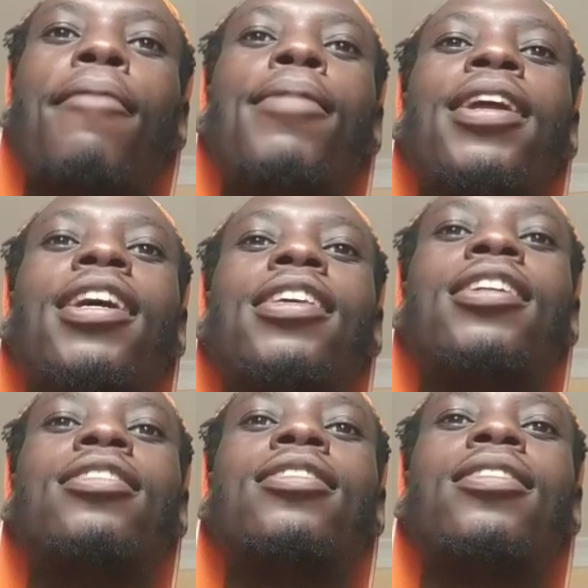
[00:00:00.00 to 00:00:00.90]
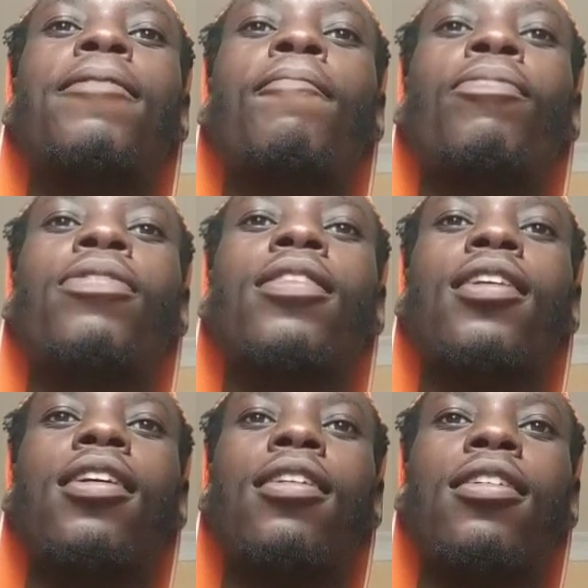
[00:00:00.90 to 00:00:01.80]
but I just
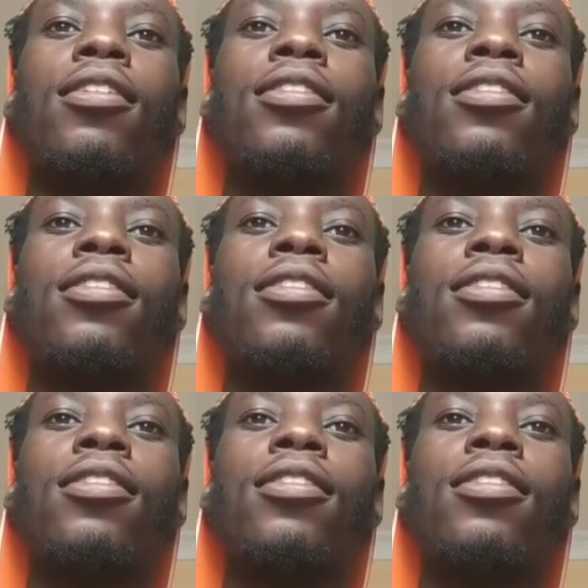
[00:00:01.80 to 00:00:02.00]
when